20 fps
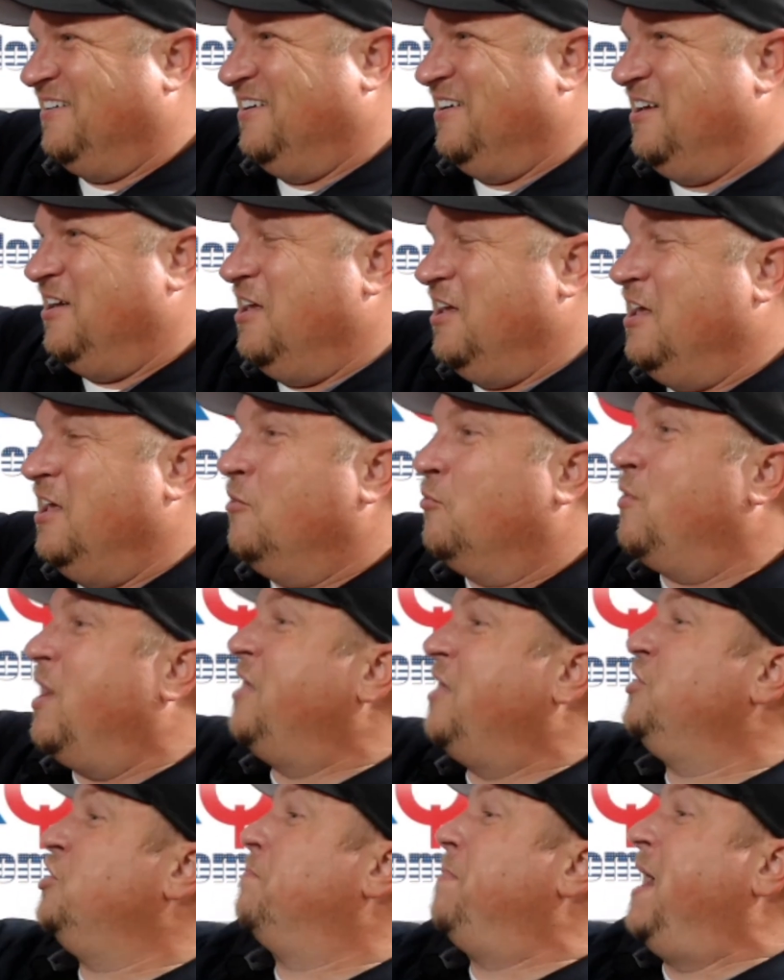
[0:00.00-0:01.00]

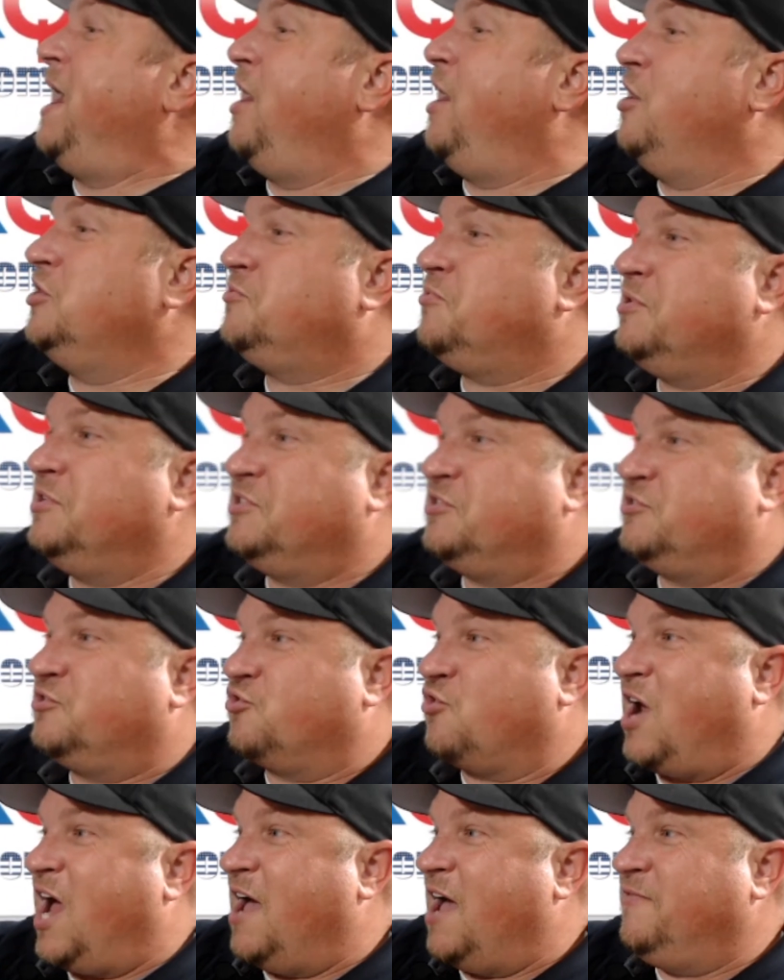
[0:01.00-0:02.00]
Whether your parents were
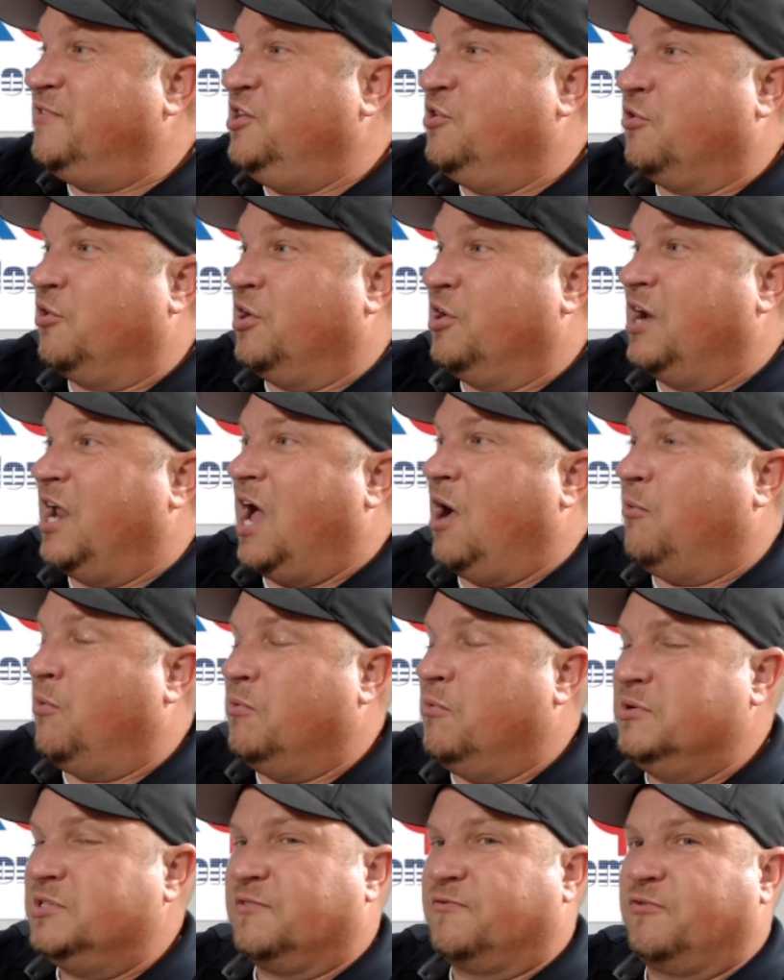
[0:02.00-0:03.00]
driving you or not,
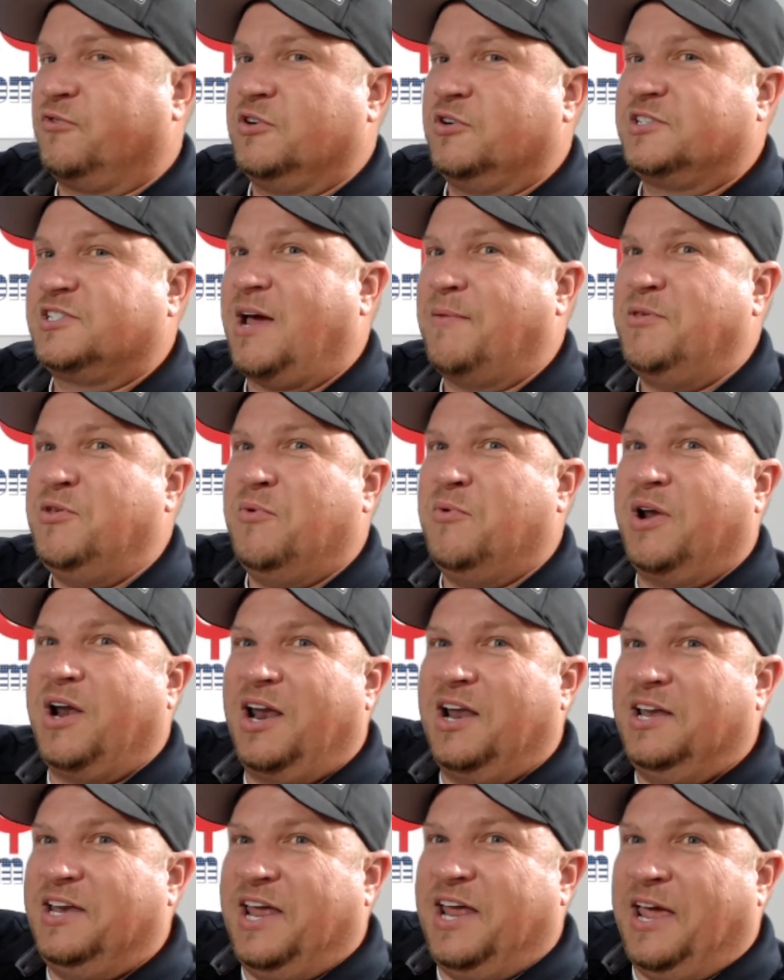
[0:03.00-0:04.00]
when was the first time you went
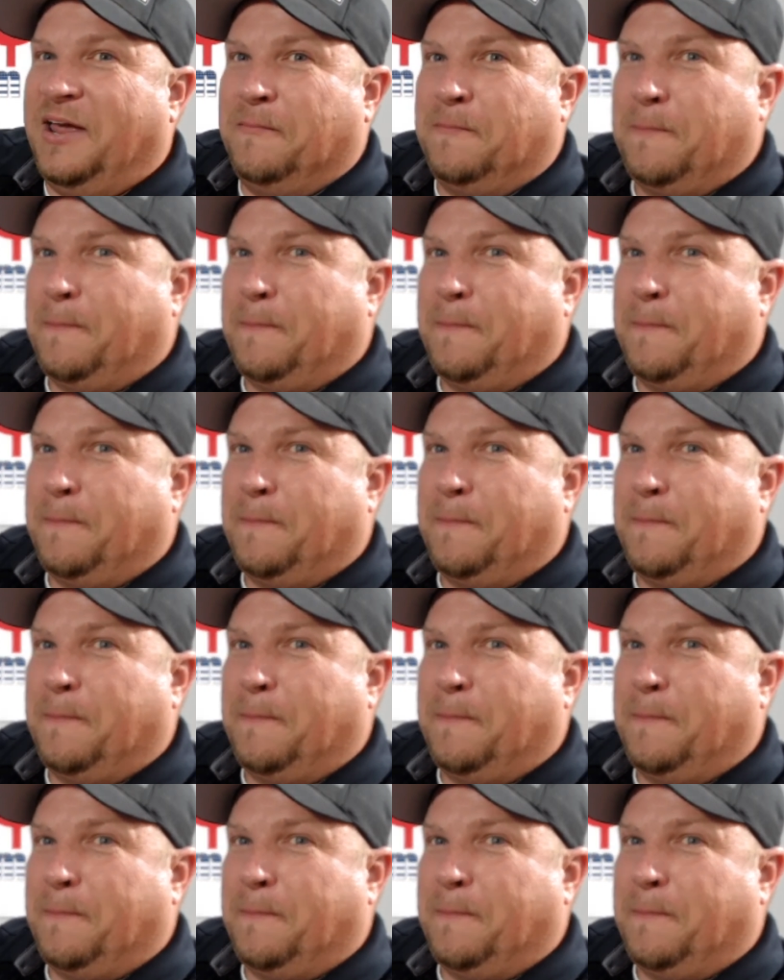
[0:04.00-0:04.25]
on a date?